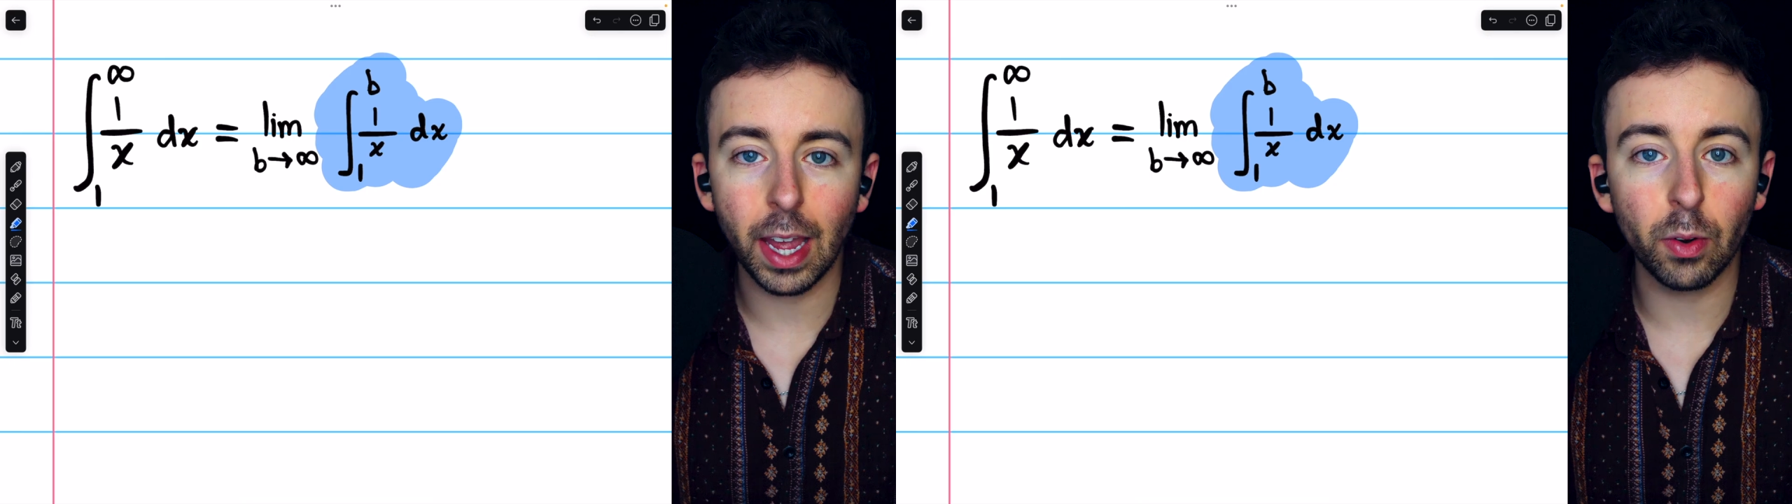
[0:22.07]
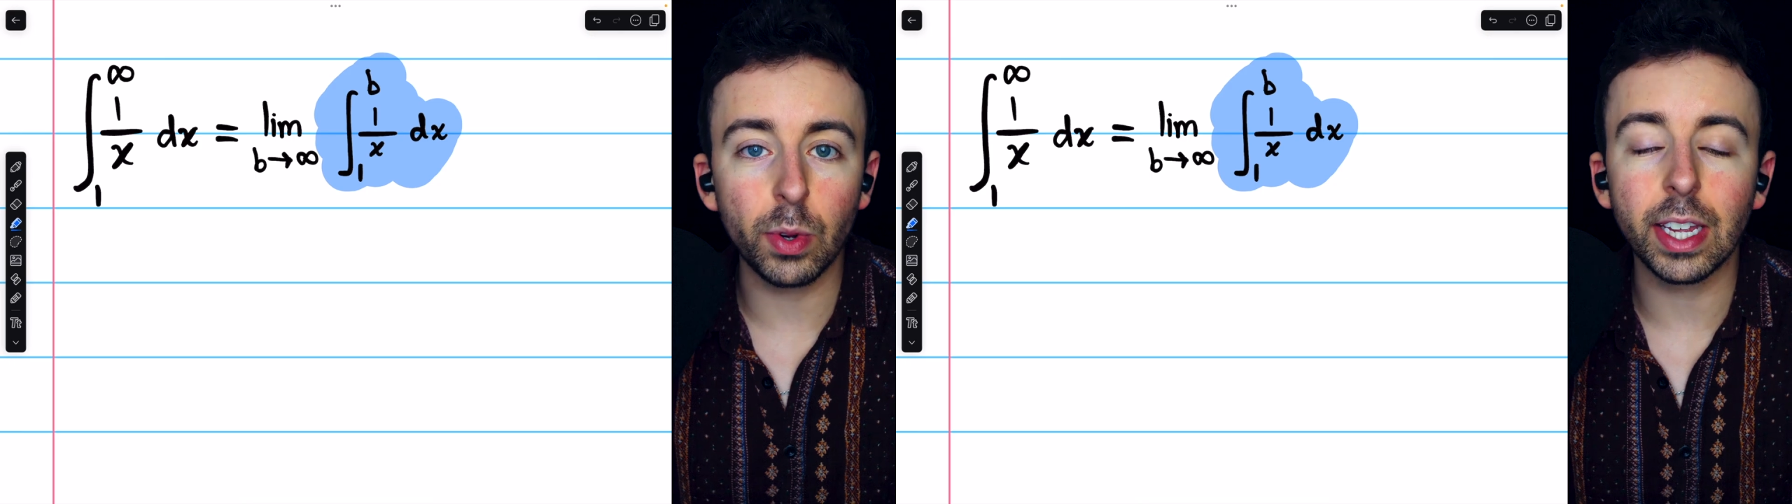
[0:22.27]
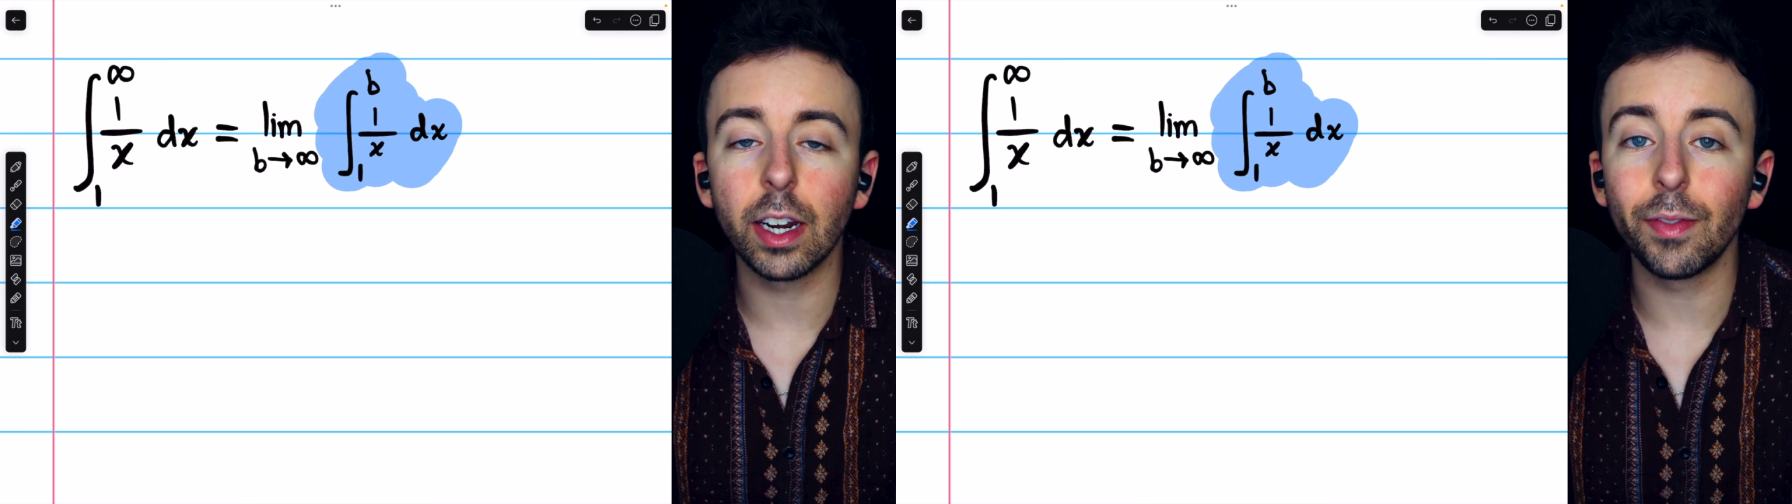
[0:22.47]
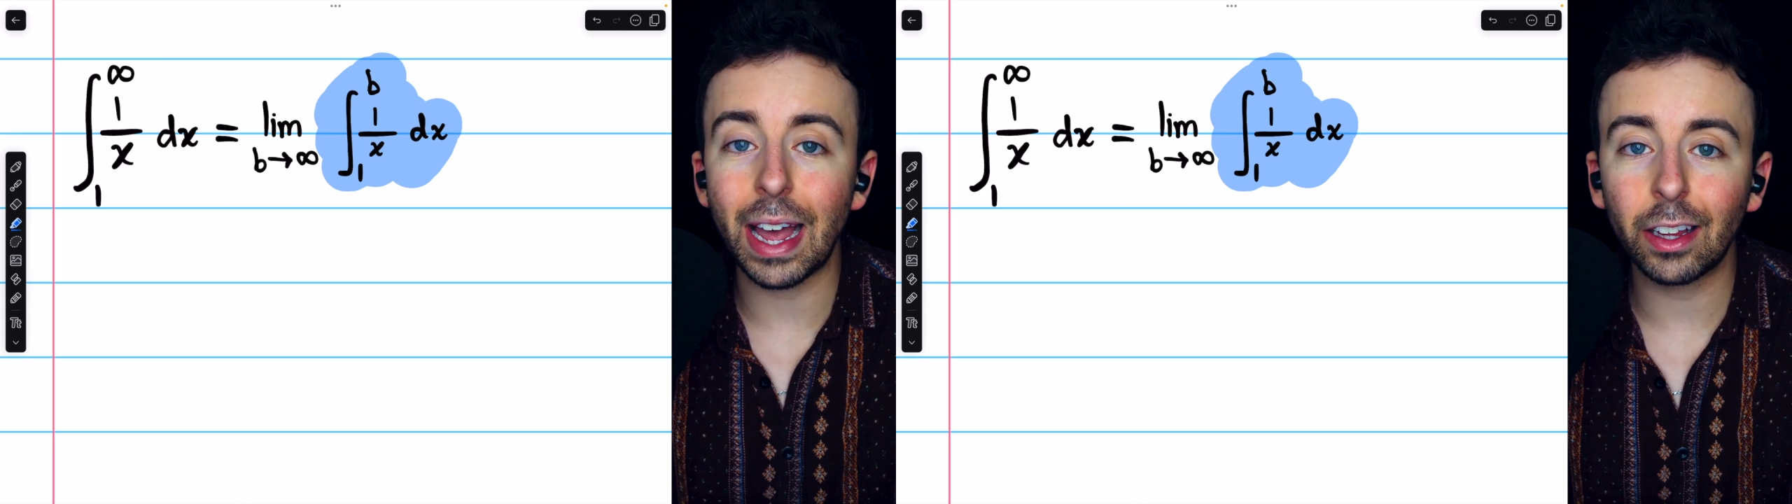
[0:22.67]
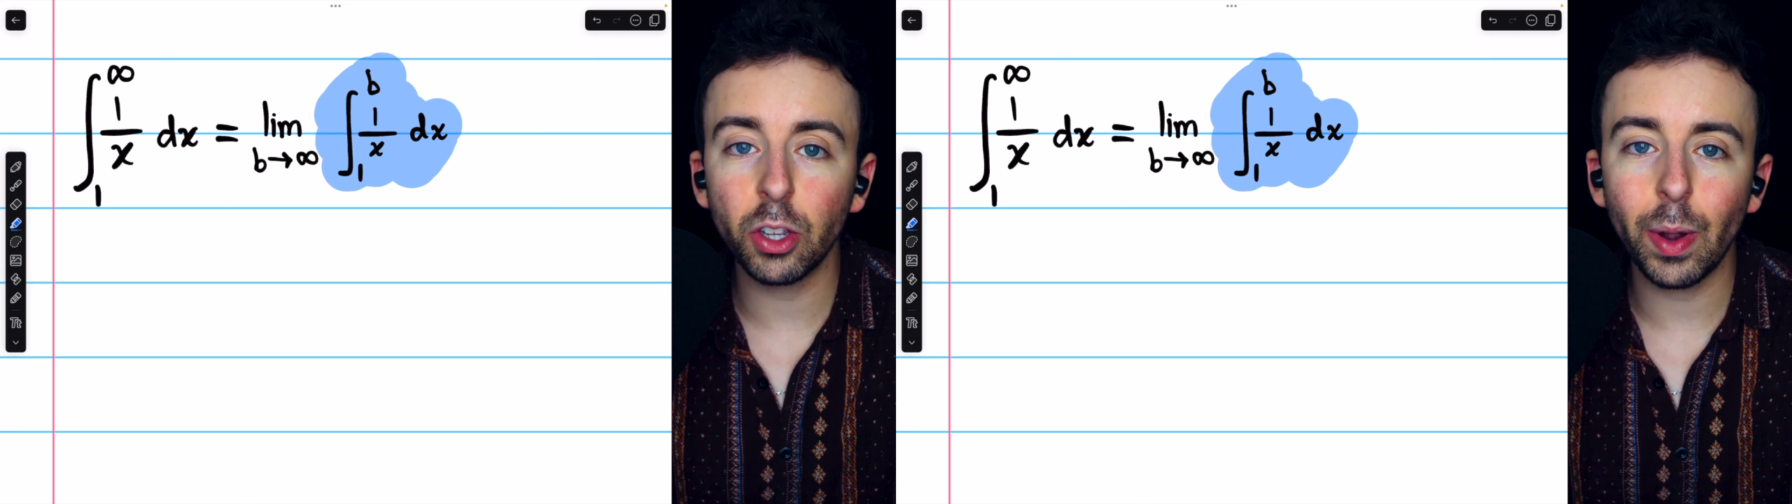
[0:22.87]
and we can
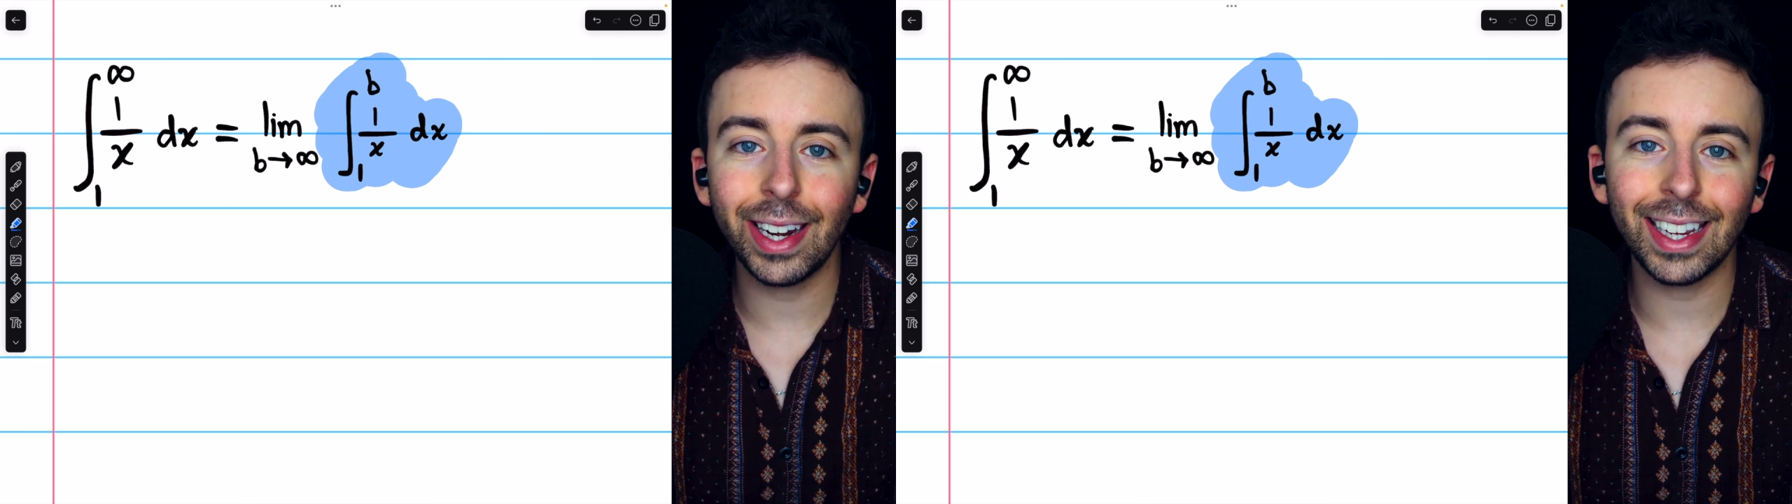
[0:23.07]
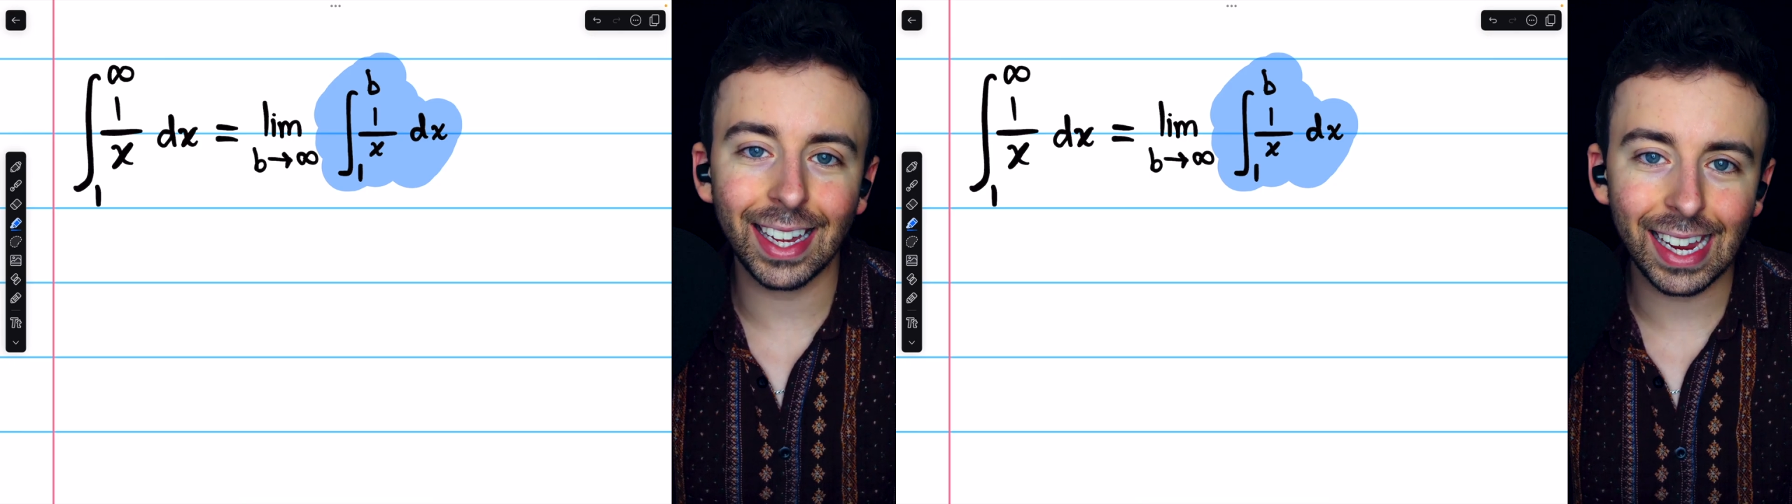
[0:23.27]
evaluate it